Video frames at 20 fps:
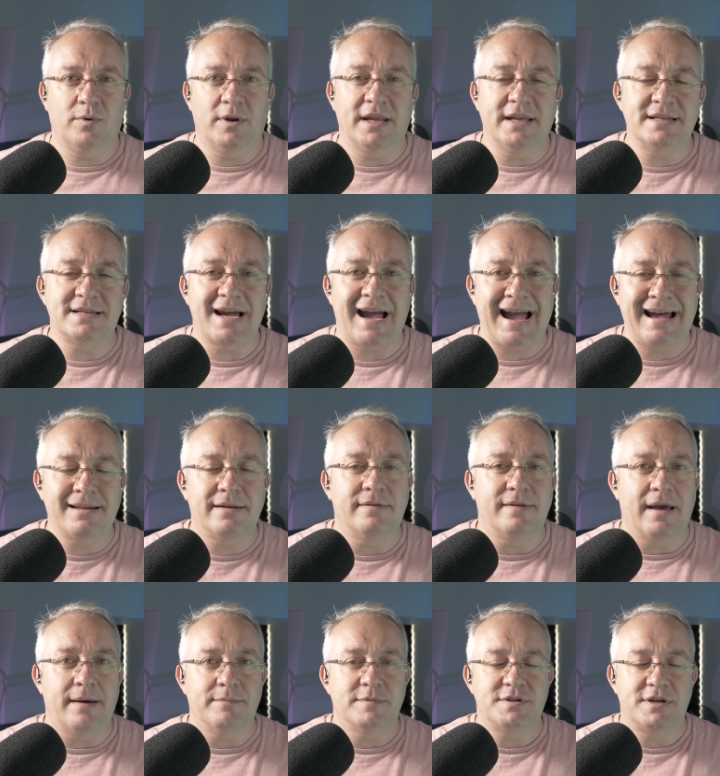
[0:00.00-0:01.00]
we need to add
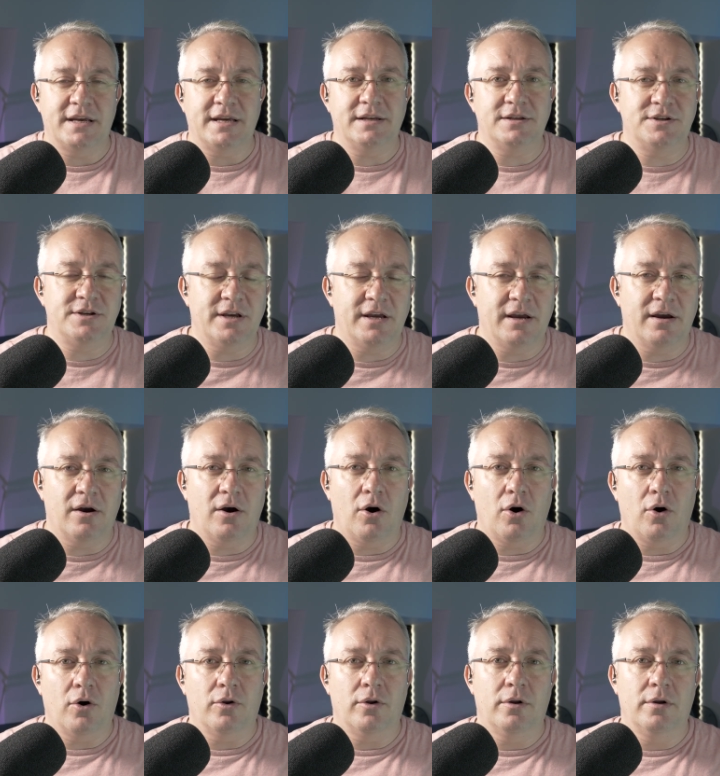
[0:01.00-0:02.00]
them to each year
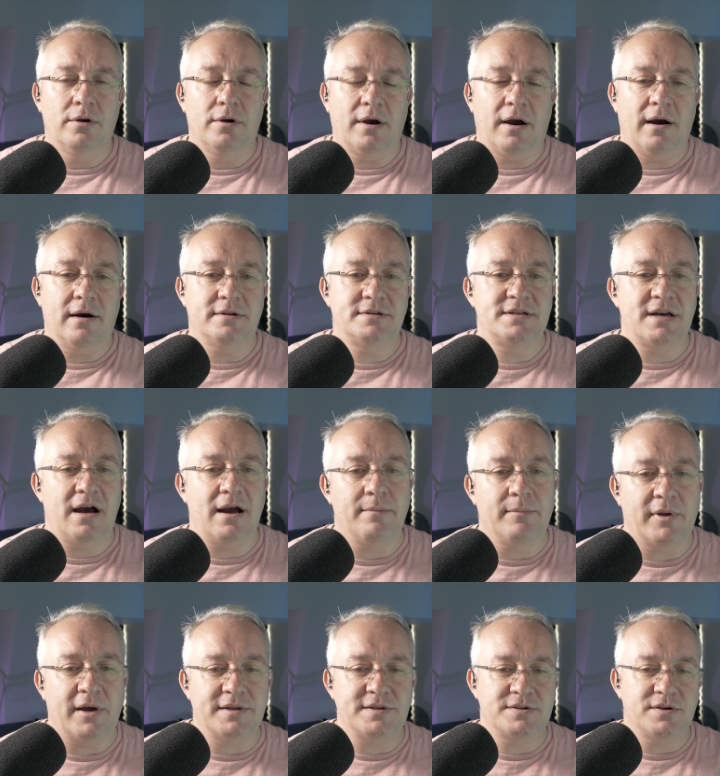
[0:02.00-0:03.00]
on our
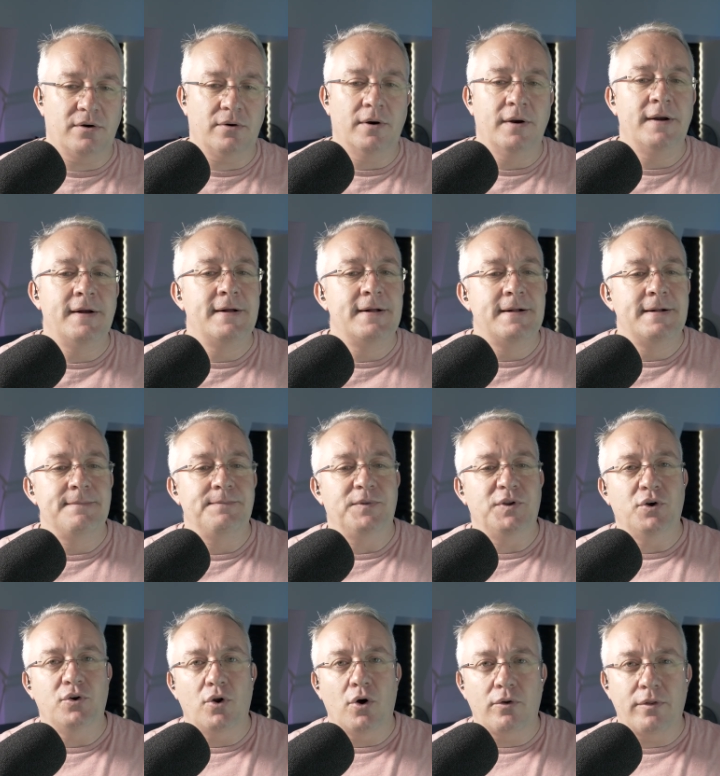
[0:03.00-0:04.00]
timeline. So
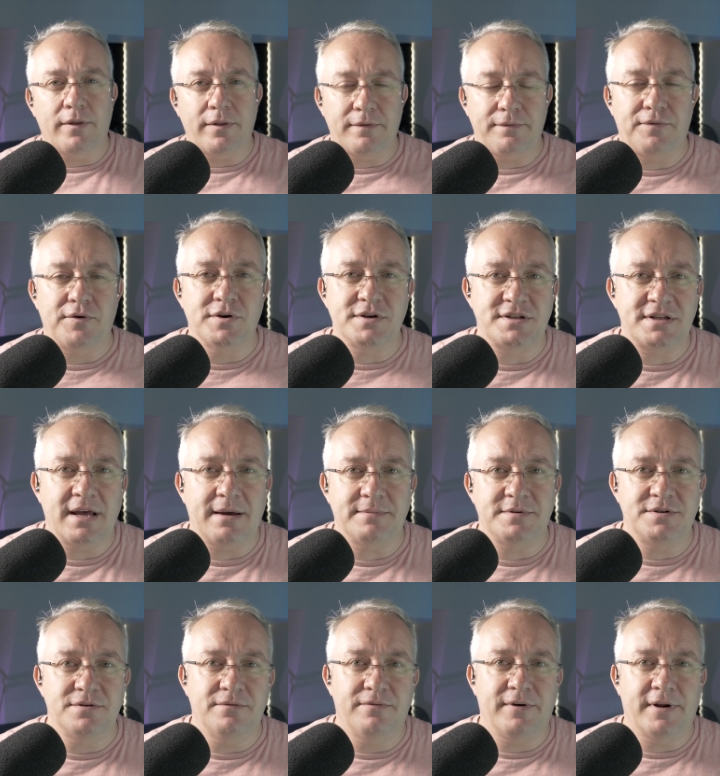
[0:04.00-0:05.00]
you know that the first
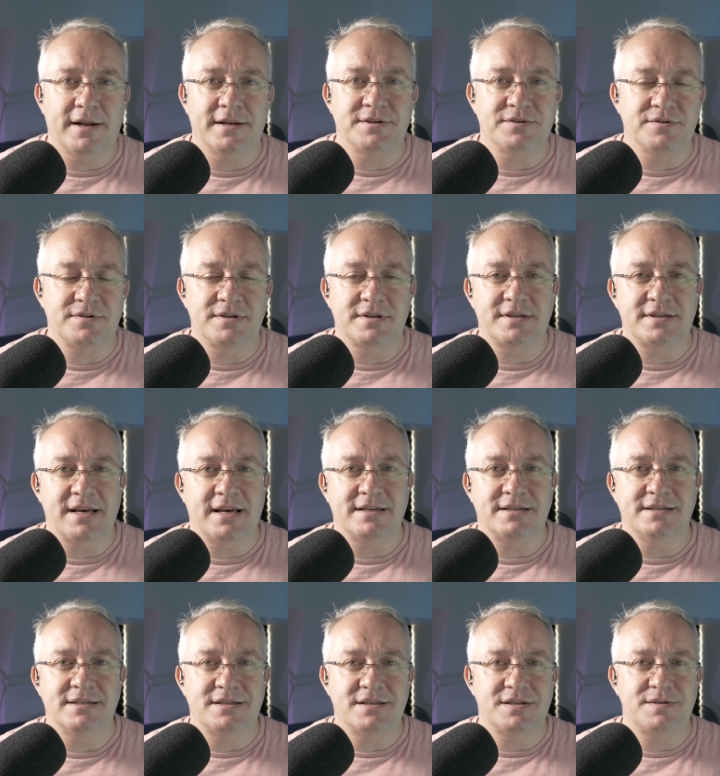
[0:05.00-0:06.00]
step to financial
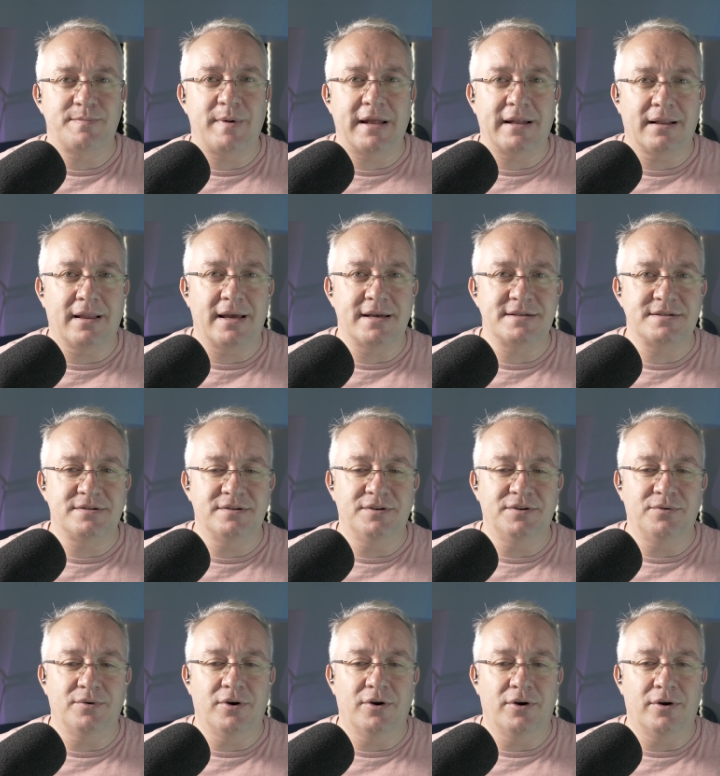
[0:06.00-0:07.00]
success is to spend less than
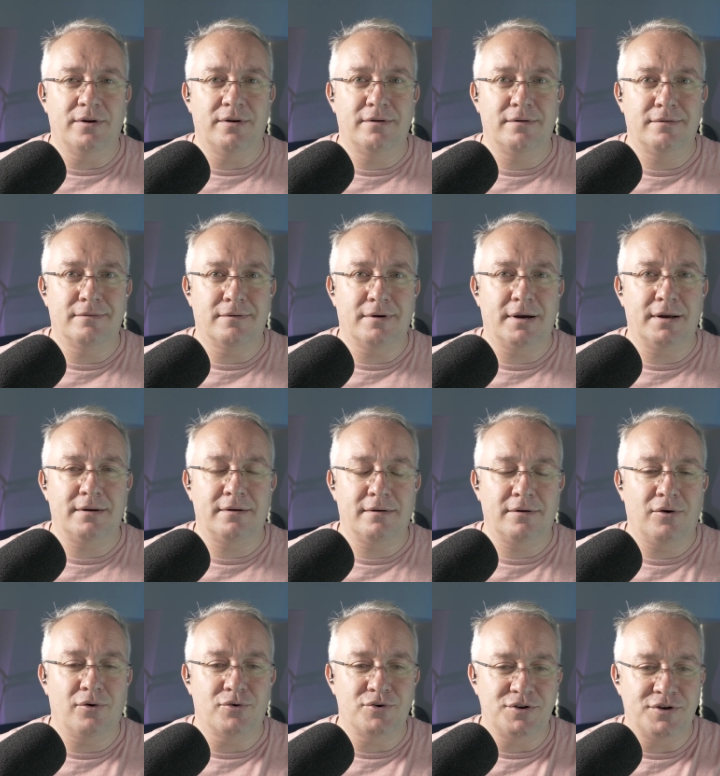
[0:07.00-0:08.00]
you earn, right?
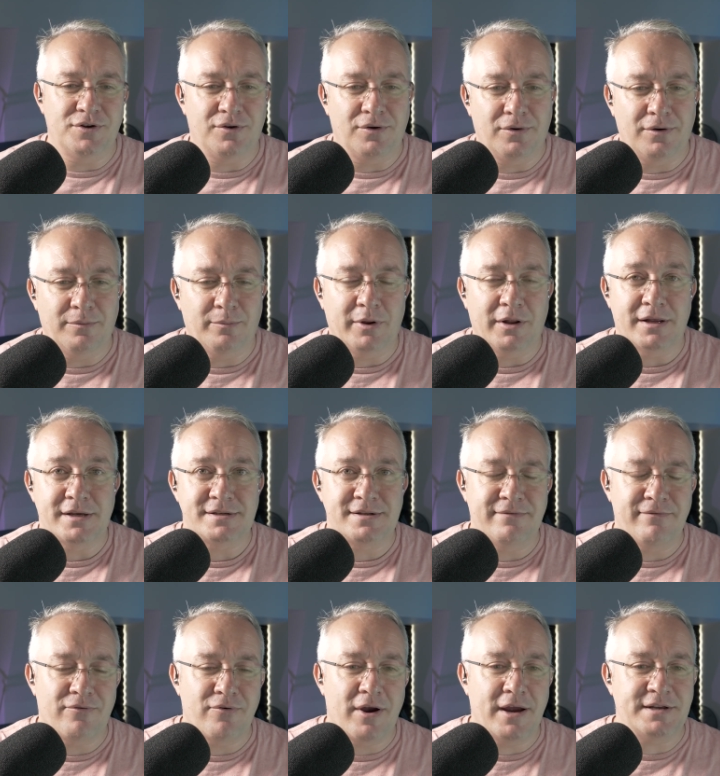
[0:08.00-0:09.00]
Of course you do. You've been
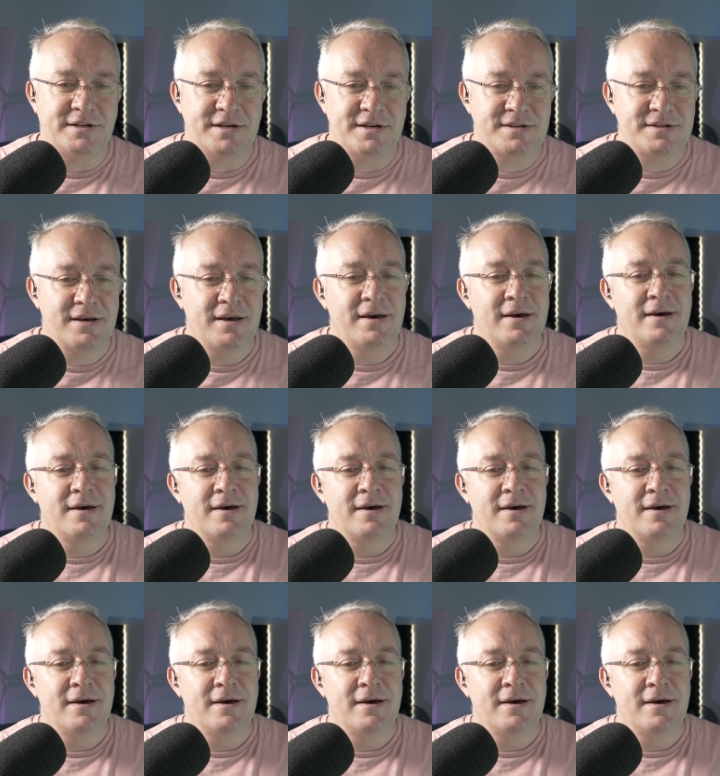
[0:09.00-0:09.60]
listening for ages.